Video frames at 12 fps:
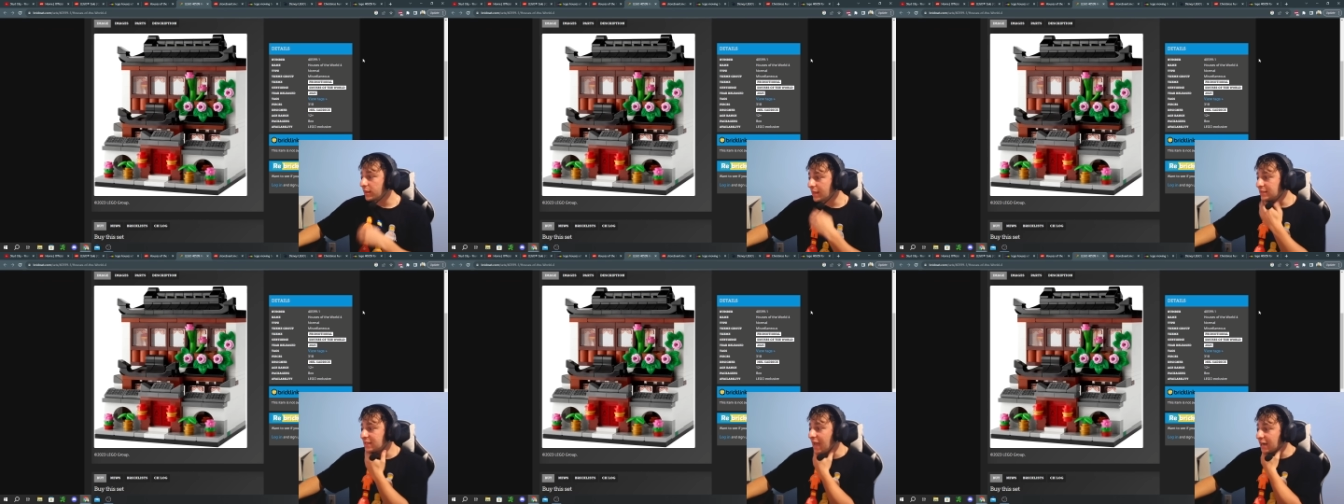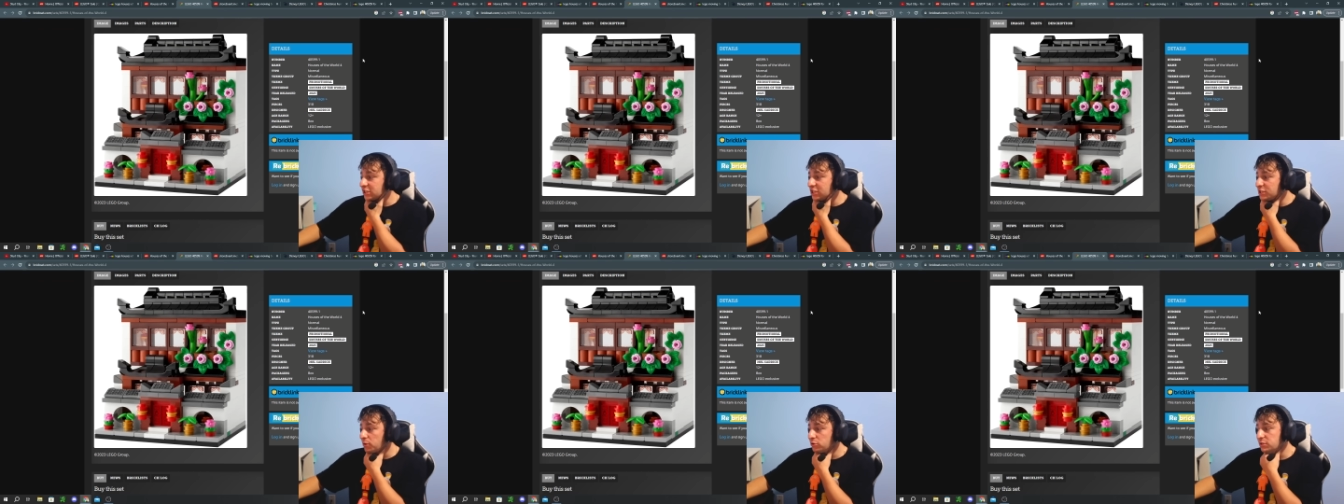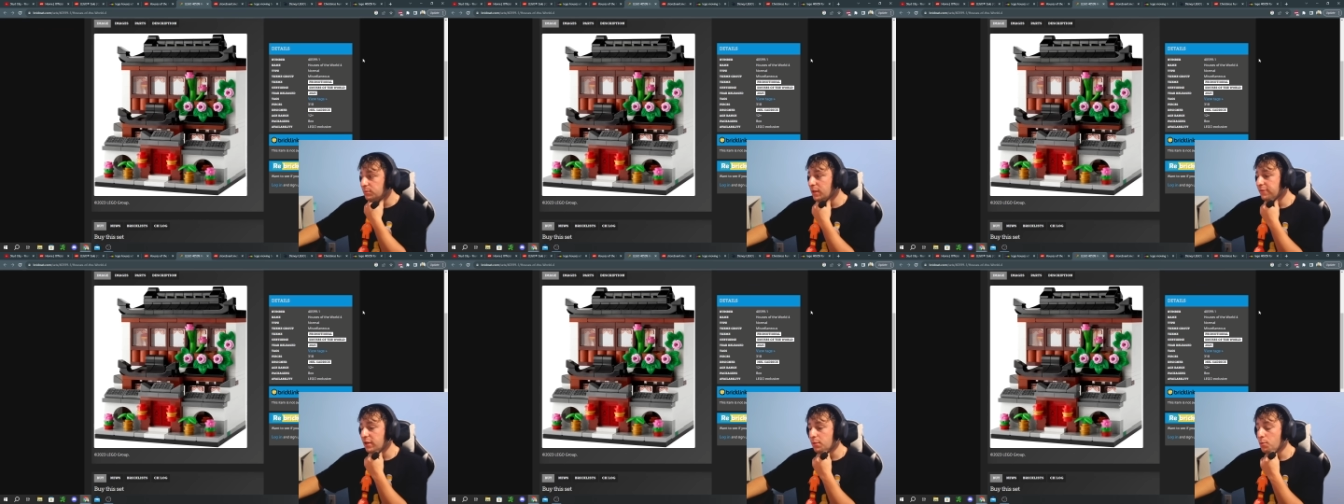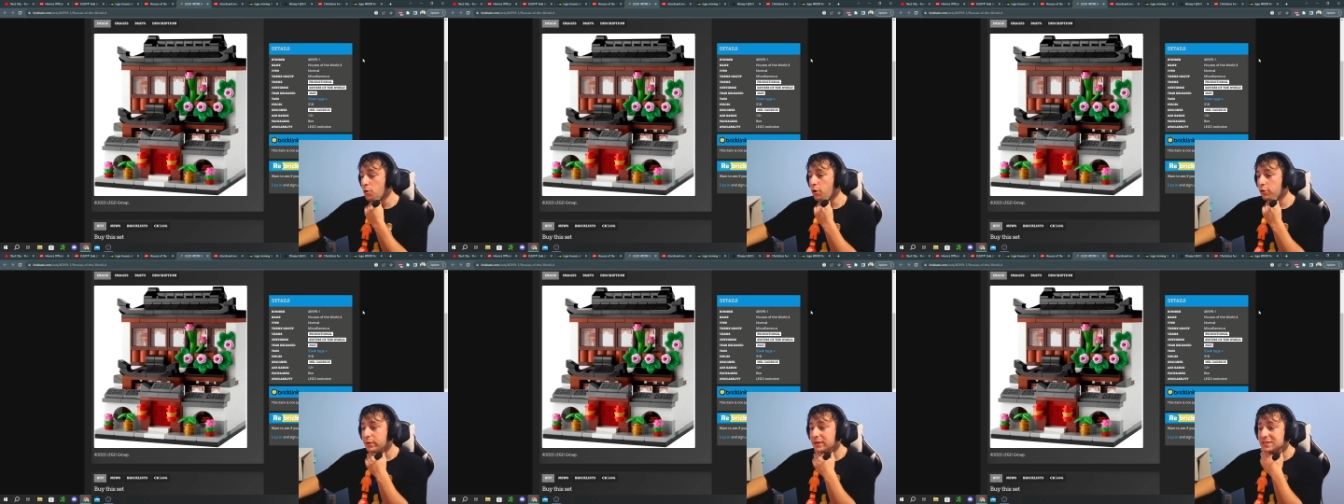and that's actually supposed to be available
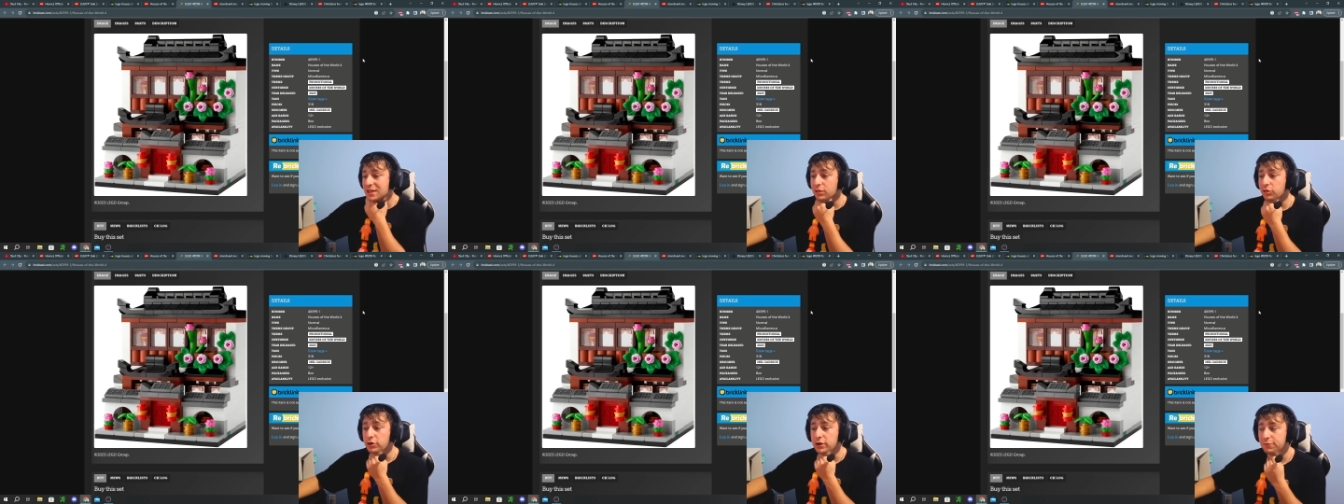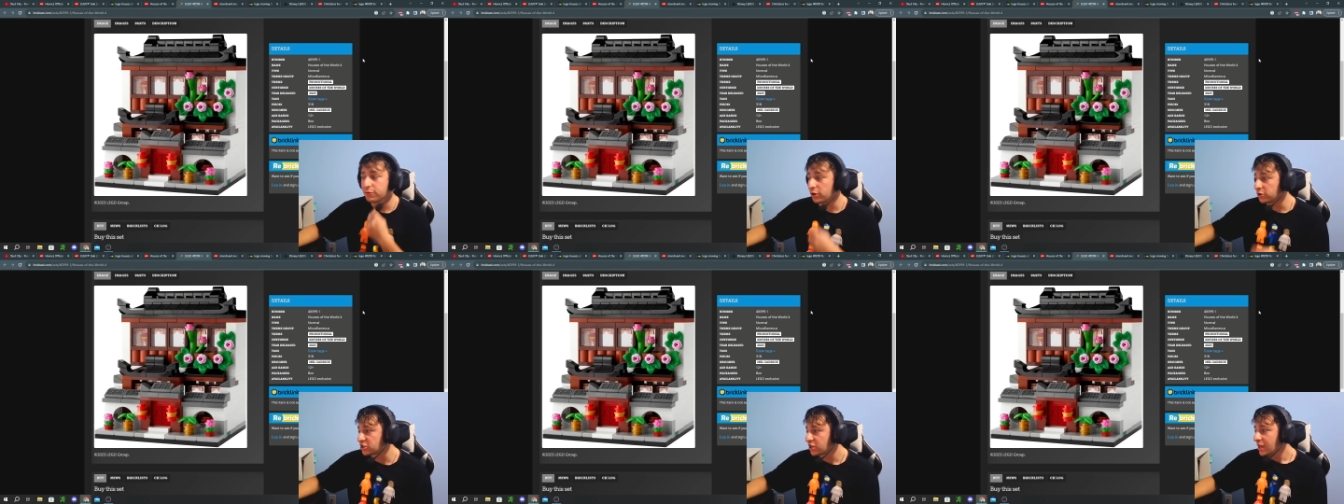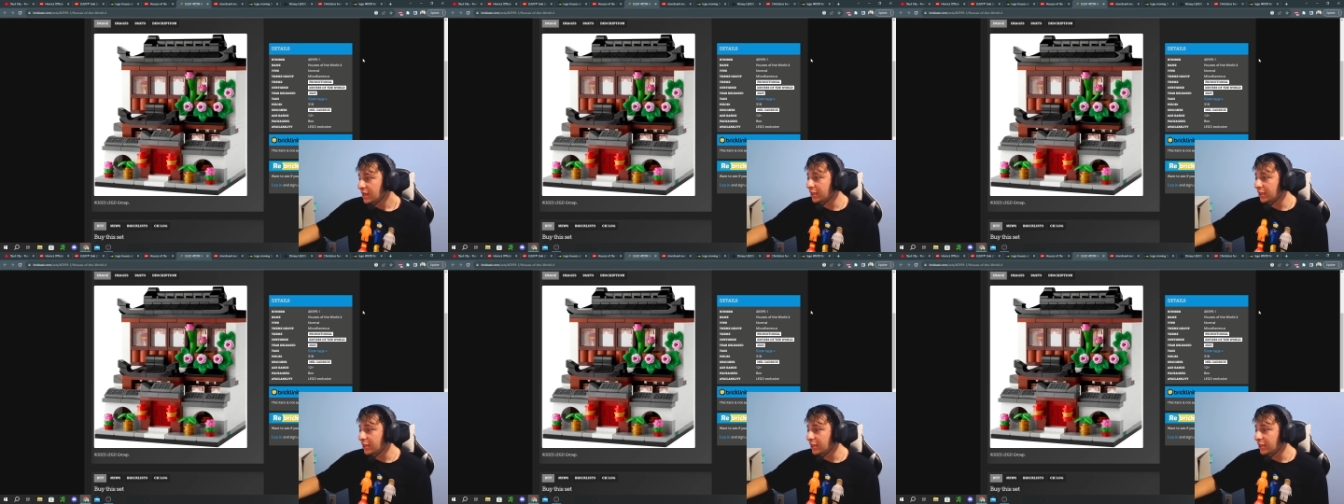all the way to the thirty-first,